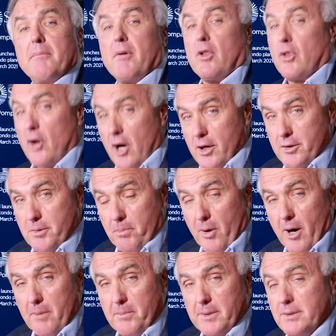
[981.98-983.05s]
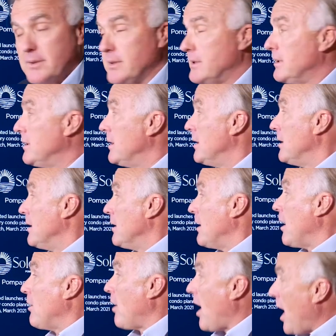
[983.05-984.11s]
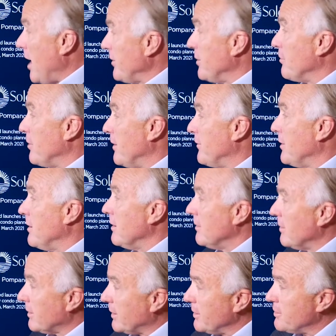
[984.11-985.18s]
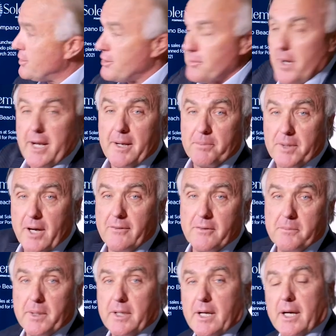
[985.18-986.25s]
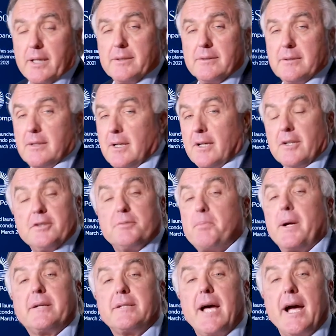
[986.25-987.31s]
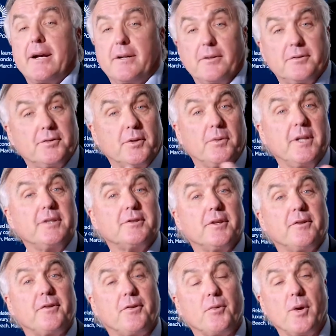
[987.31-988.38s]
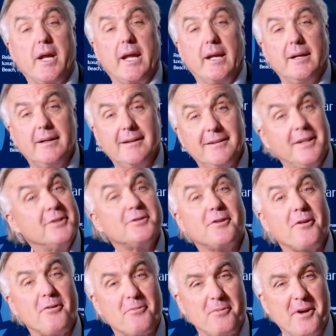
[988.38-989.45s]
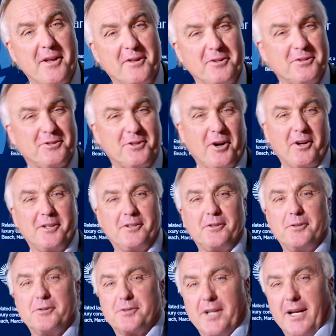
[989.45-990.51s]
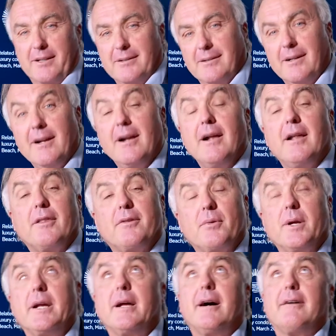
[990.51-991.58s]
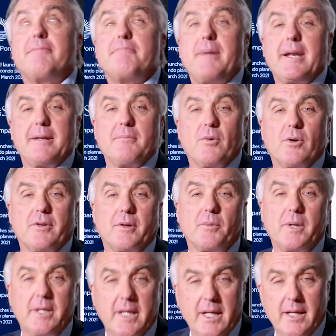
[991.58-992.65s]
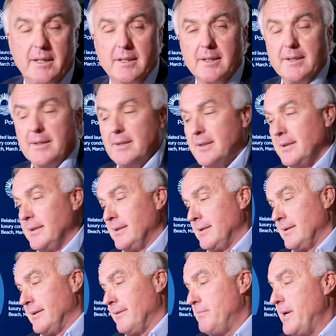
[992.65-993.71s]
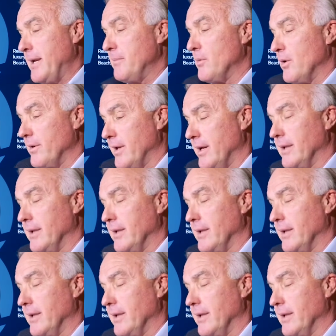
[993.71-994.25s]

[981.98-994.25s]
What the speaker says: large apartments on the river, looking straight up government cut. Spectacular. So these are the three. These are the three that are starting the new cycle. Three of many more that we need, many more that